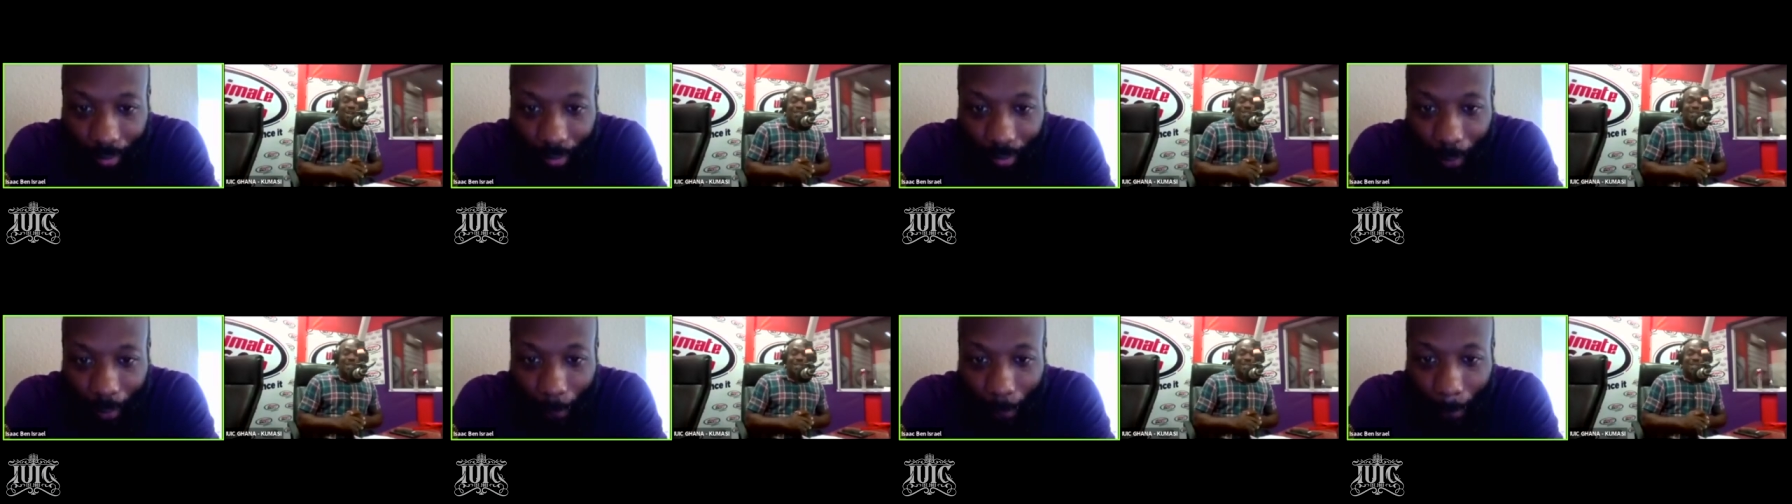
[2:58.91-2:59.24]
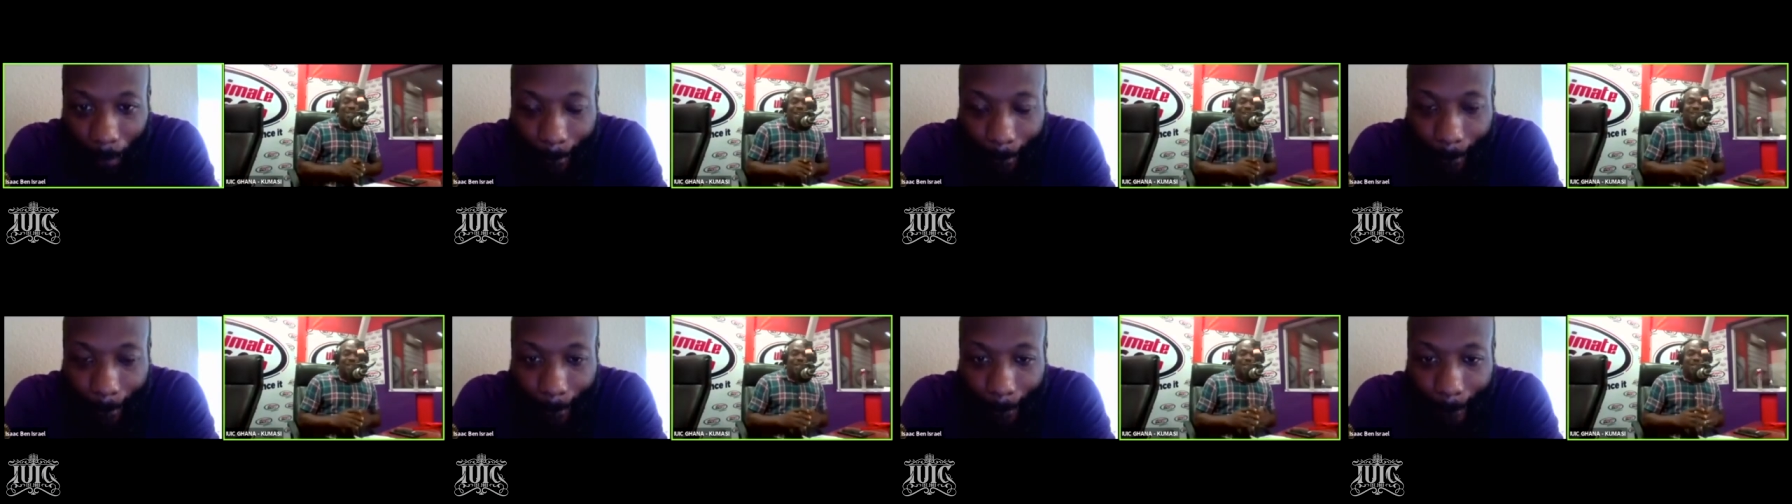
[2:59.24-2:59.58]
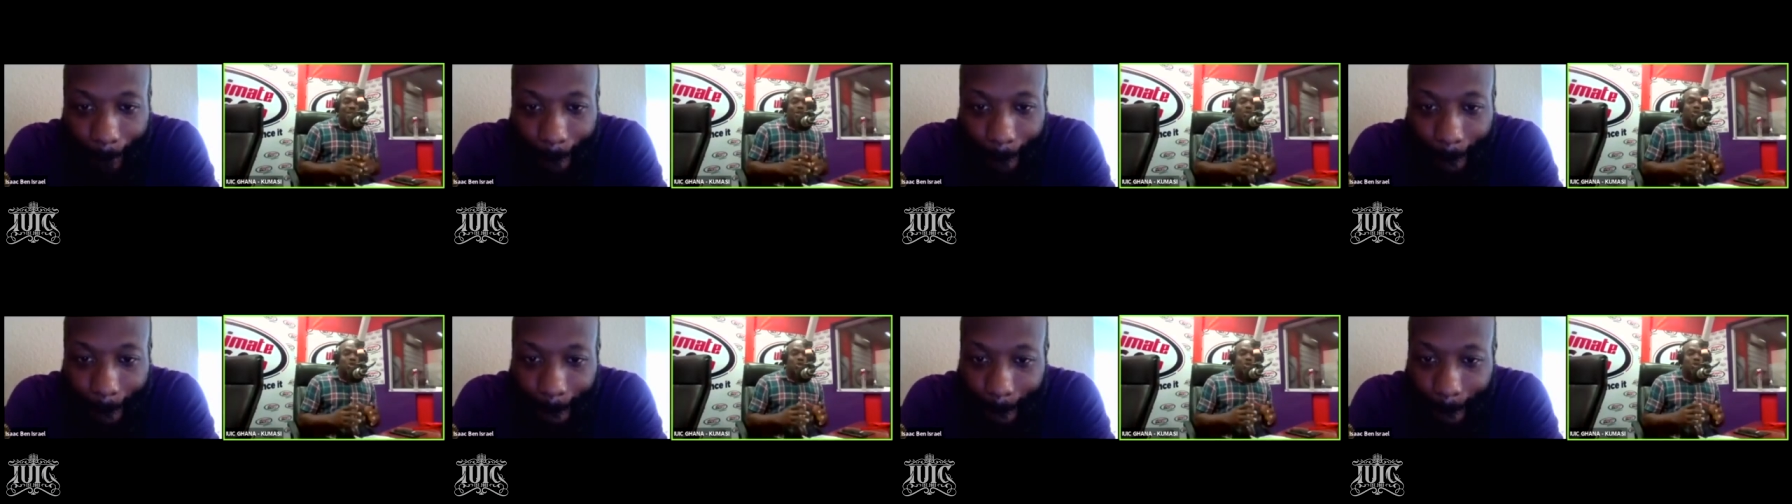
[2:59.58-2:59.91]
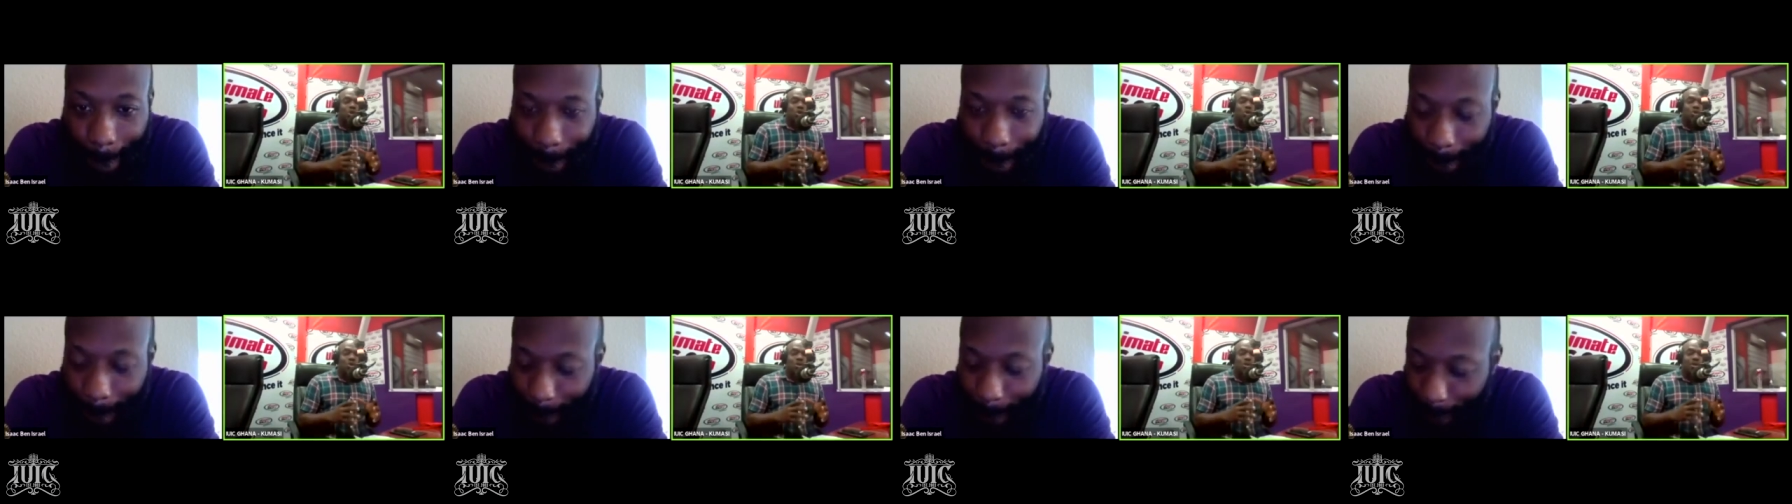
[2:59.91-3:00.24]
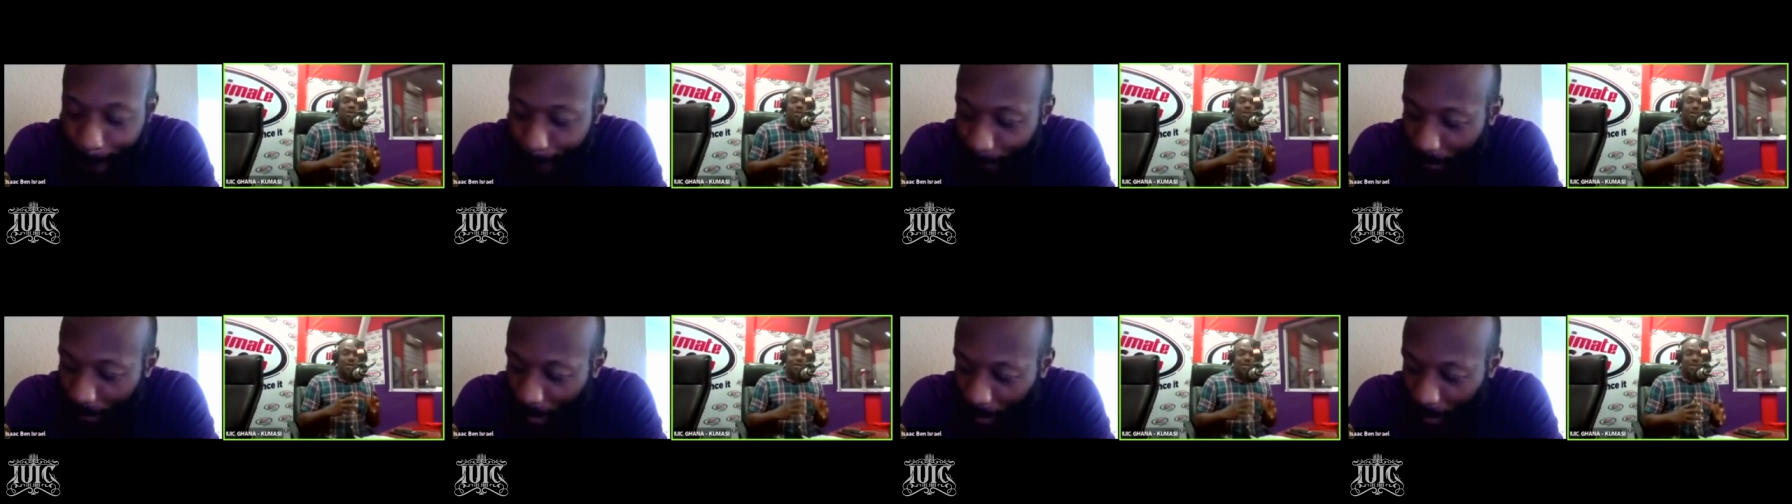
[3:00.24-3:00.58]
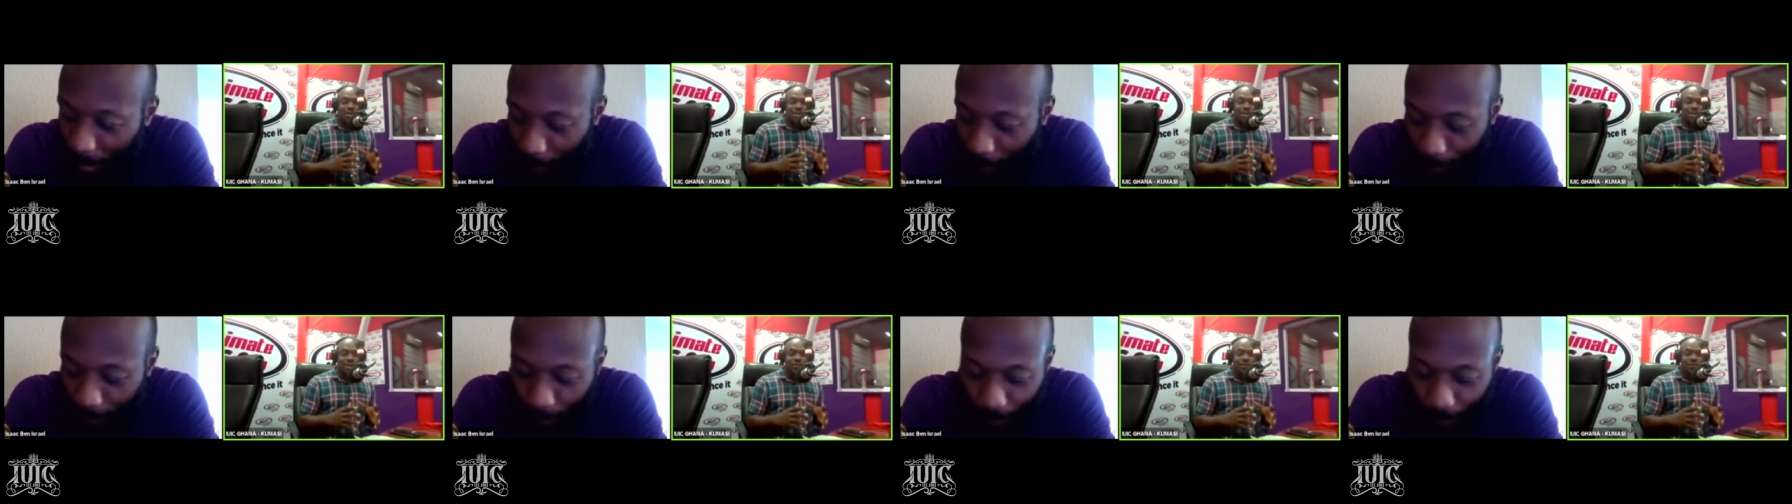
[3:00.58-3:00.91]
Yeah, tithing is so
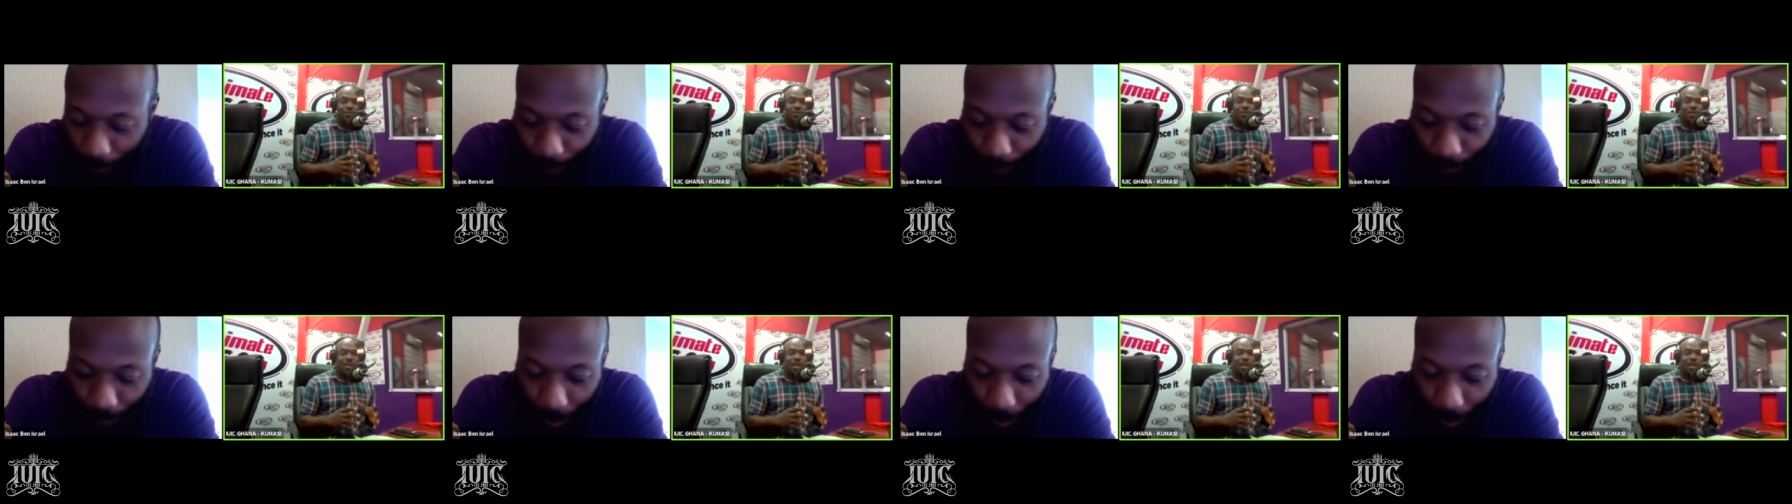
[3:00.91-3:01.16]
sensitive.